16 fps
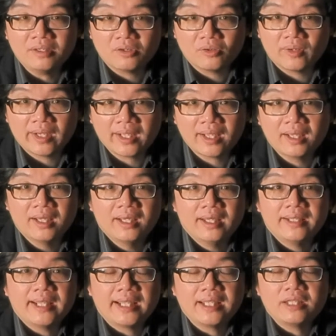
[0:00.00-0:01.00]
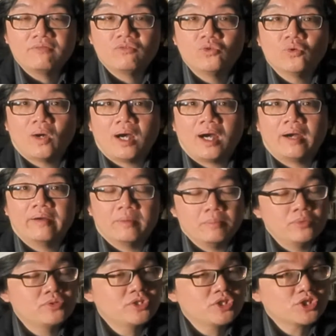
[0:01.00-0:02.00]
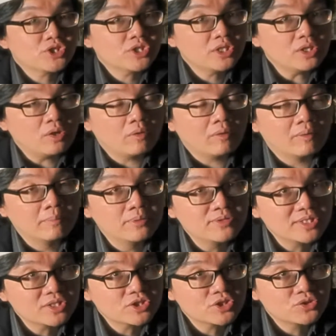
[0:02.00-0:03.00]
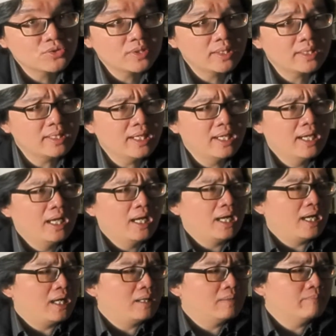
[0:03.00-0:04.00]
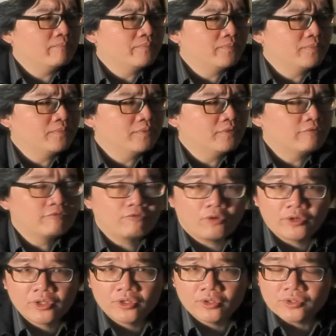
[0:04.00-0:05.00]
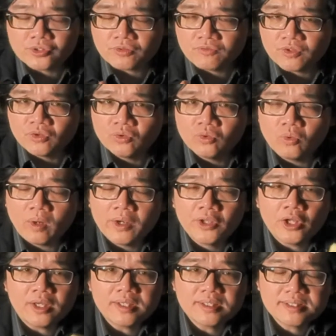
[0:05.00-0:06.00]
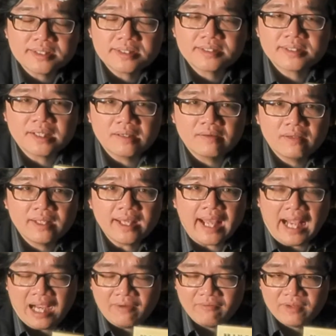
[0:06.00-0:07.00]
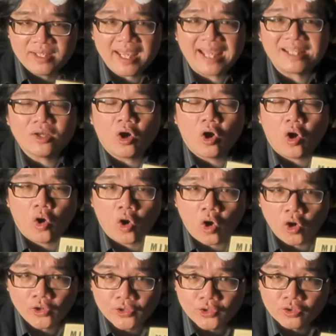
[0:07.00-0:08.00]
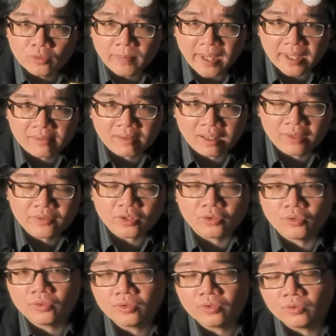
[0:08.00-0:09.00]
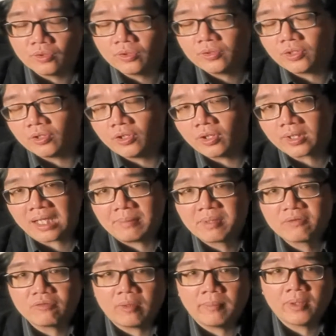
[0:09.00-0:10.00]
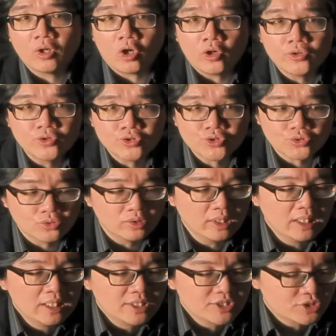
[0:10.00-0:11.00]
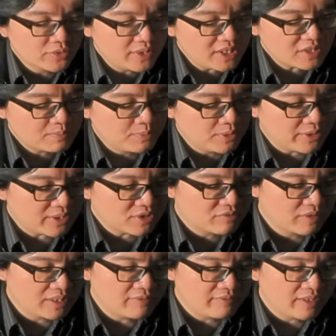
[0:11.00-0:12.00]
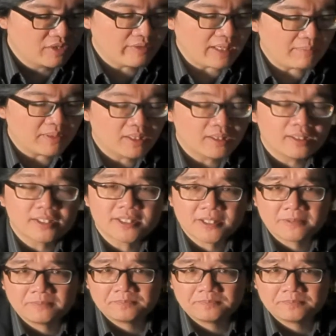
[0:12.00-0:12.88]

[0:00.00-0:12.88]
right, that if you are a musician or a music student, for those of you who are not necessarily having a audio background, you know, you're not coming from an audio school, so this book is really great because,